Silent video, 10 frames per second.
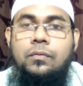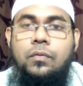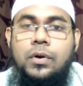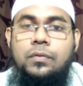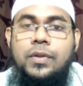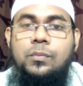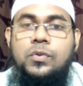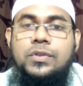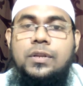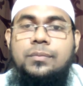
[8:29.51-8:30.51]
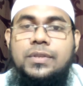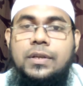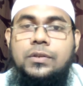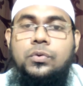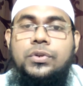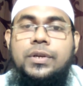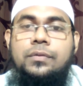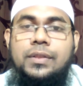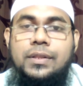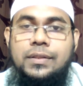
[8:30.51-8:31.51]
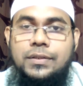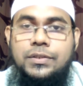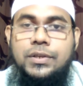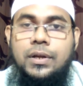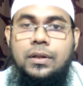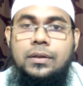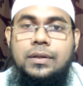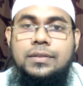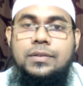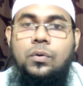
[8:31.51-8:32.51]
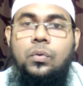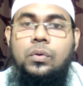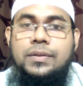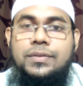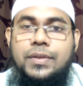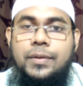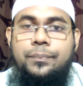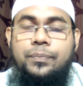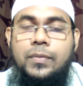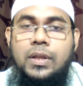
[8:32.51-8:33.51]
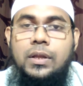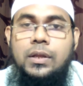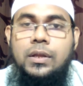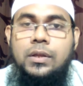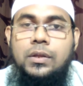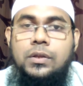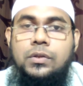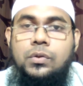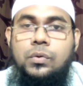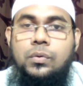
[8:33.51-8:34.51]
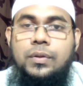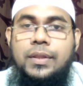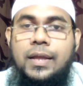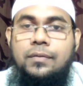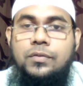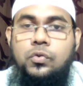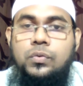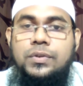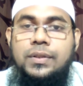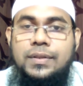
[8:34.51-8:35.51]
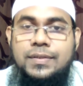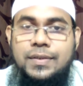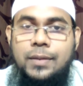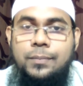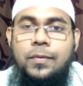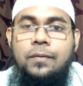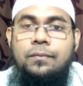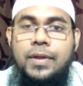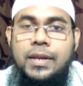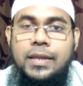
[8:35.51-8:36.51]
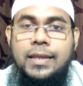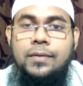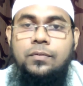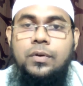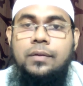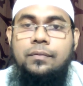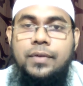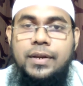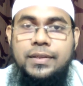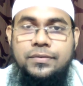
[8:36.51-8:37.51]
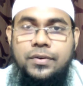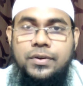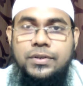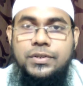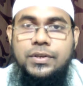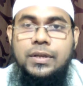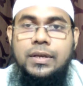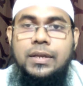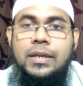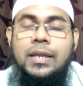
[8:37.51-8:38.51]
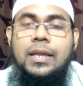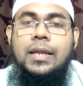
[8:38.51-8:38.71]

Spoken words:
What we Muslims associate with the Dajjal, it's all the same. So they have chosen this name very carefully, very strategically.